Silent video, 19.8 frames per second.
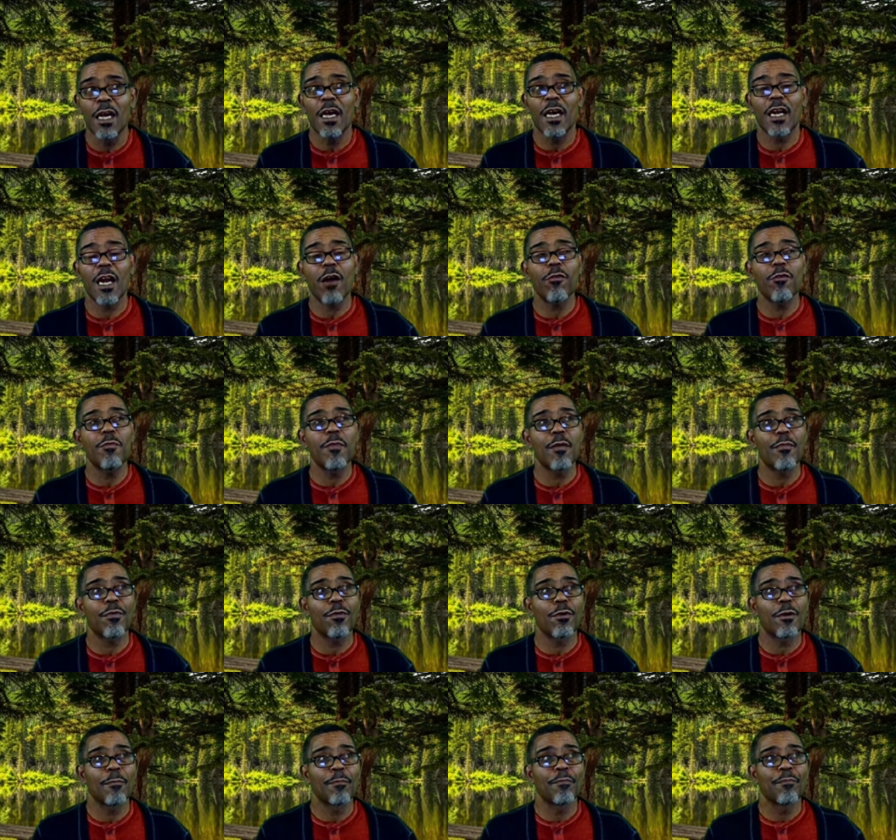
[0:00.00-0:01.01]
And I
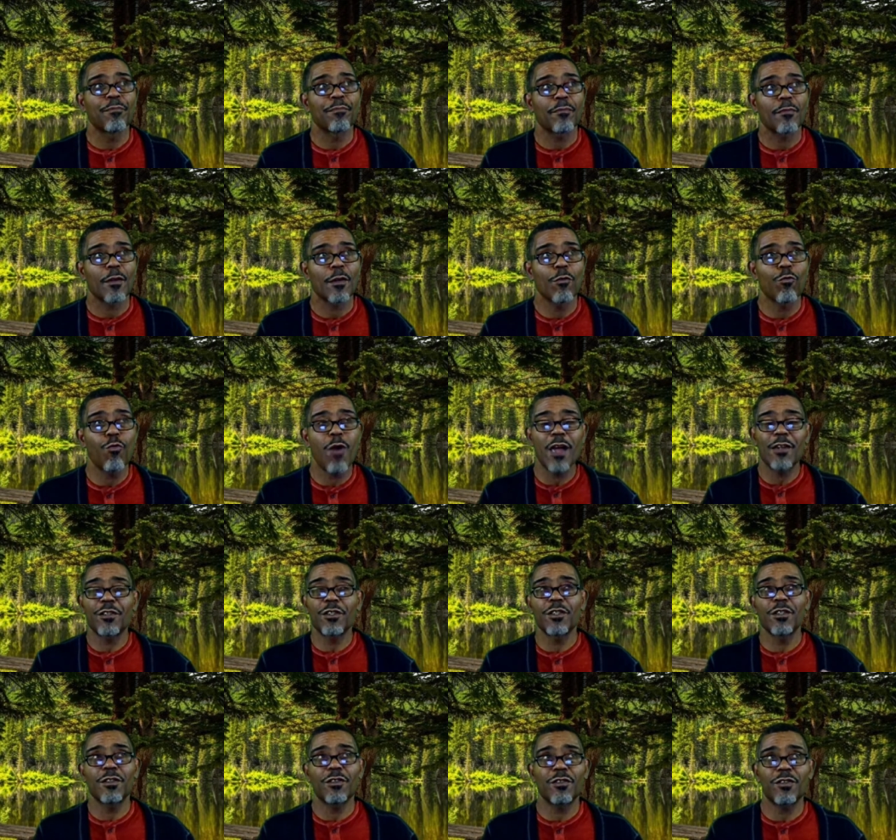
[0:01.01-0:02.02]
remember
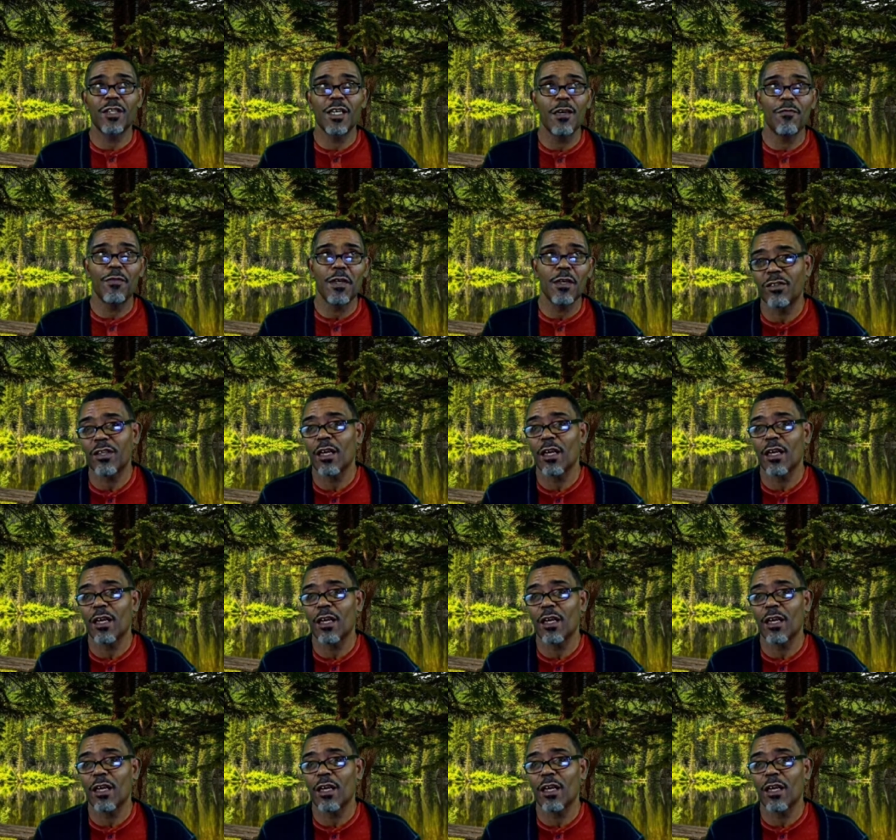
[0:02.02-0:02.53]
watching TV,